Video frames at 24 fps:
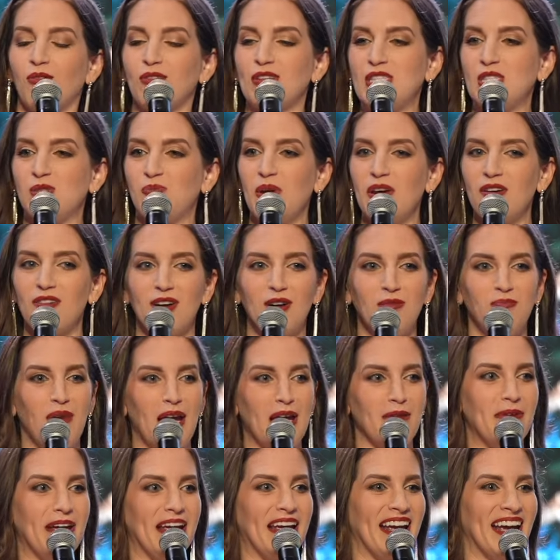of the Holy Spirit,
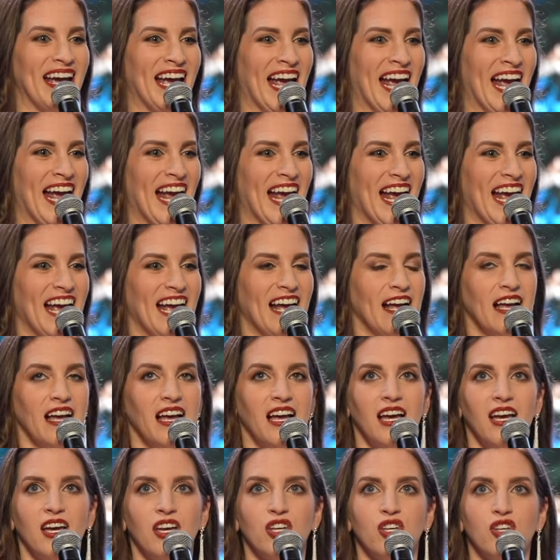maybe.
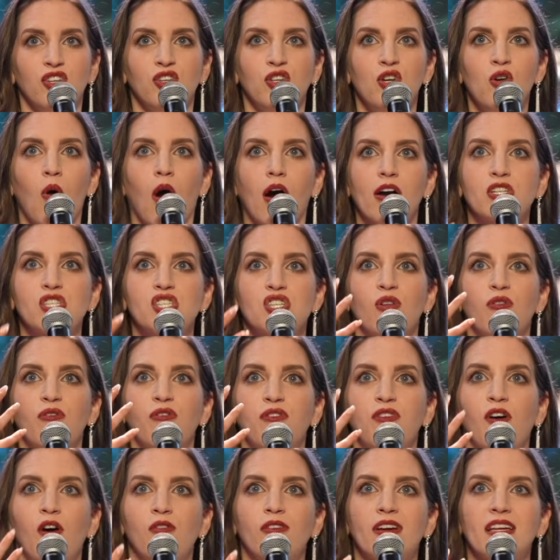You are so
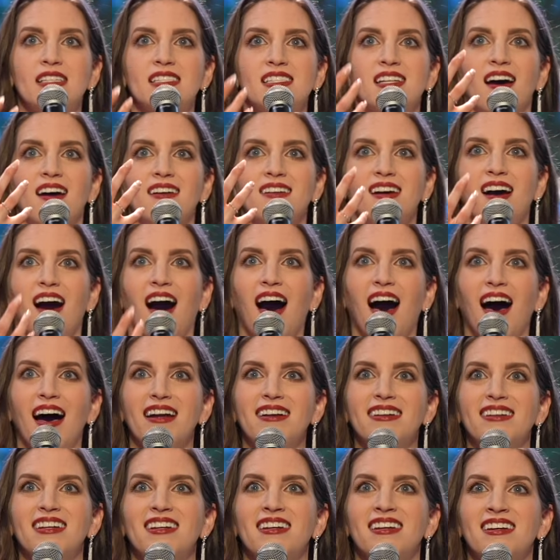focused on
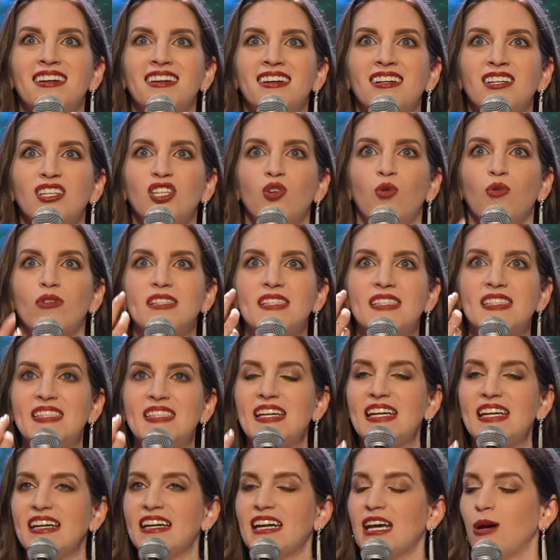God. You are
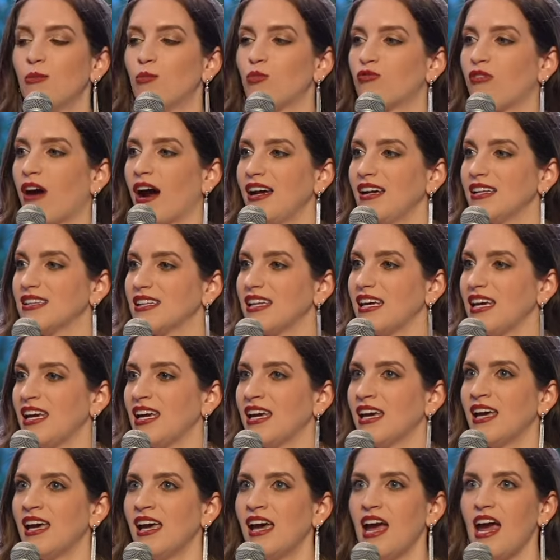seeing him
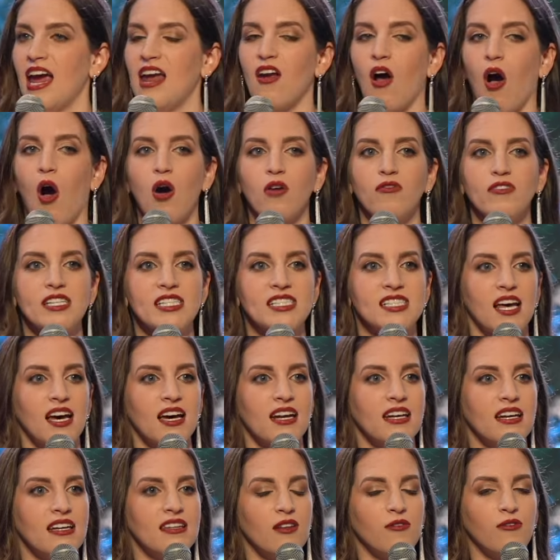rightly. And all of a
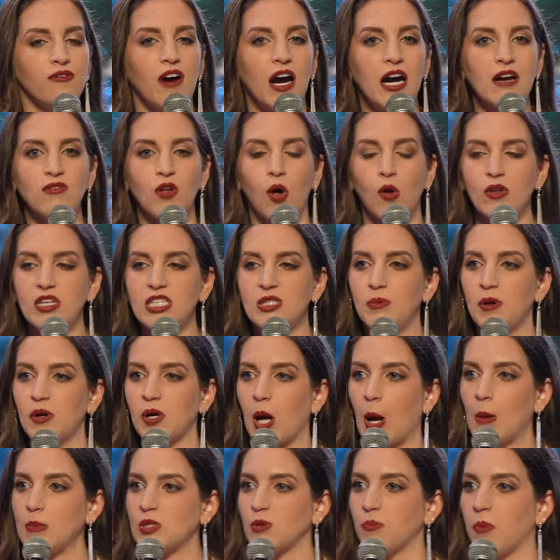sudden, the fire of the Holy Spirit
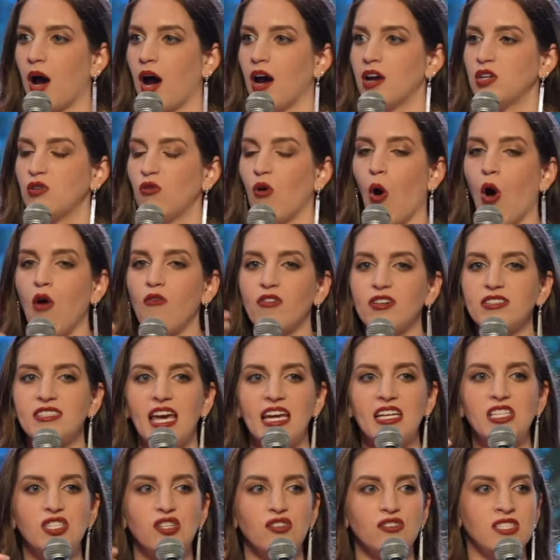comes upon you,
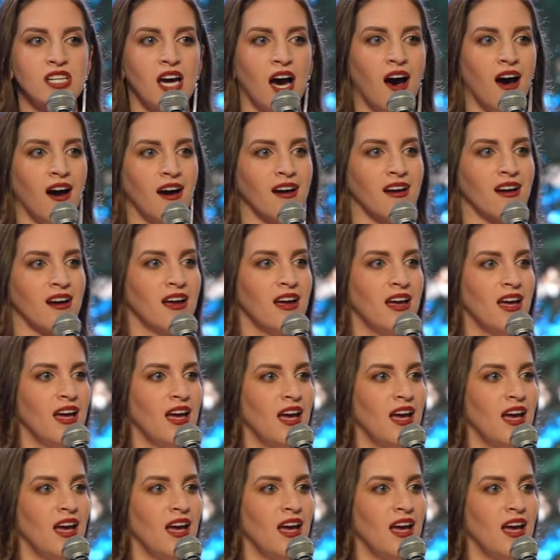overtakes your tongue,